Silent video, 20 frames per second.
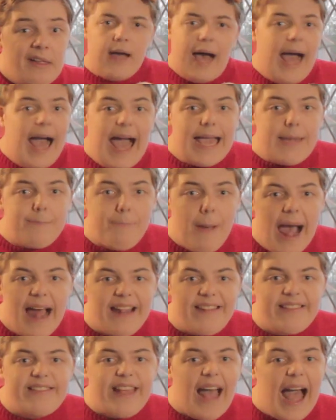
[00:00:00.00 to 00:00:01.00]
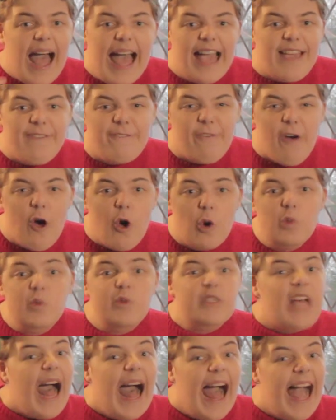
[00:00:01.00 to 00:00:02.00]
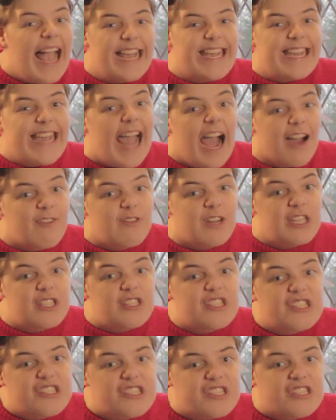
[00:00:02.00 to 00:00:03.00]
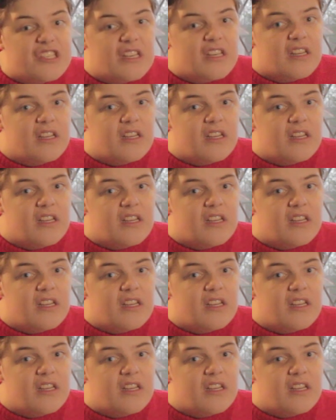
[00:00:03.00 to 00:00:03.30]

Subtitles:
iPads, iPhones, iCarrots.